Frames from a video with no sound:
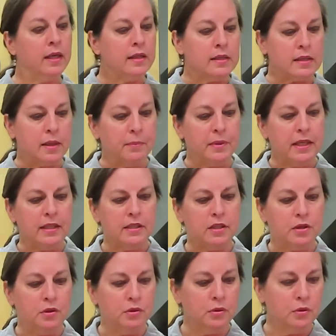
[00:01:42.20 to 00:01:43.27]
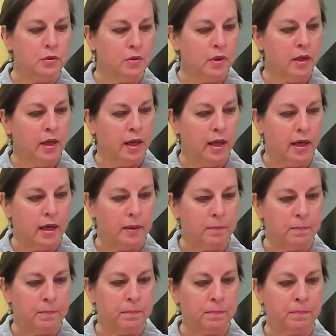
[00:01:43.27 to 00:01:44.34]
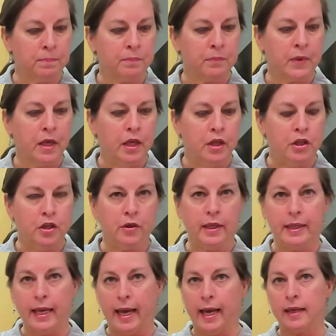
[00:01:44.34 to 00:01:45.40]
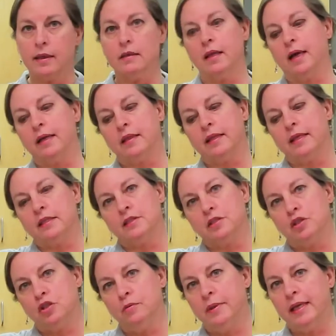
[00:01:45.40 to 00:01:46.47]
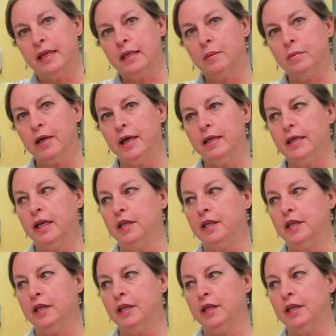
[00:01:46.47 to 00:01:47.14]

Something too, you can add a lot of things to banana bread,